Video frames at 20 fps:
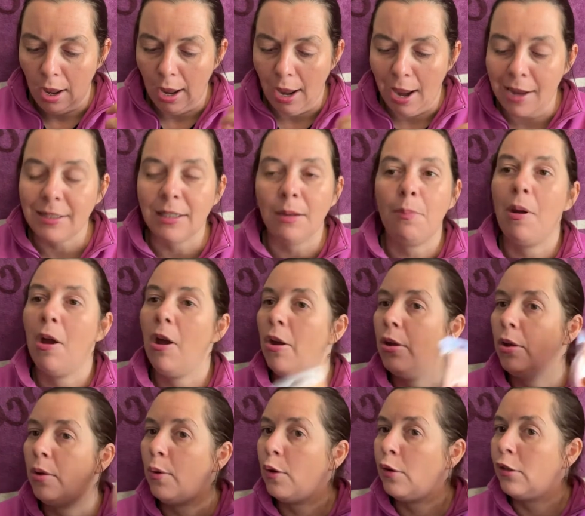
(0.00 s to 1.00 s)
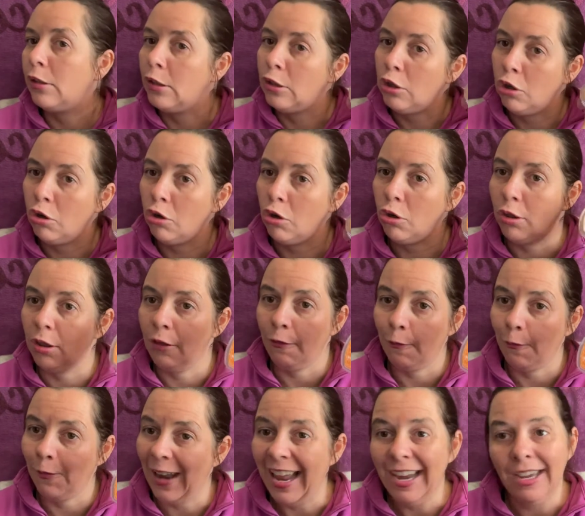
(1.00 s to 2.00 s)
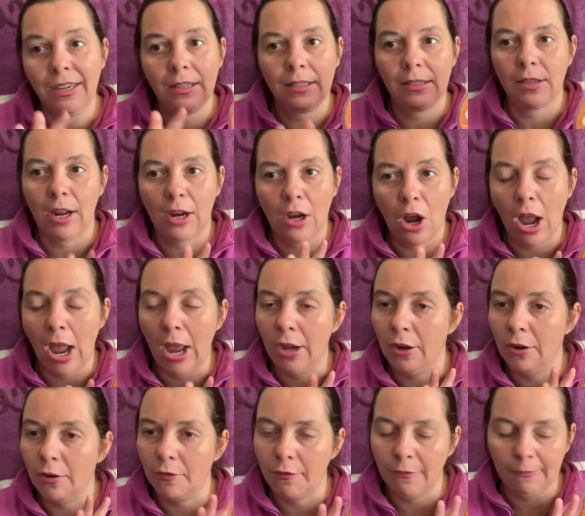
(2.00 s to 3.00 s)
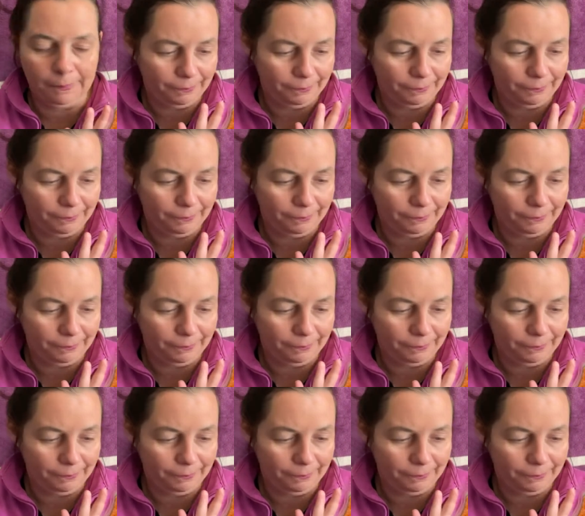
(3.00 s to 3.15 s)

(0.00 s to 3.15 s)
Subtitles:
as opposed to the flatness I kind of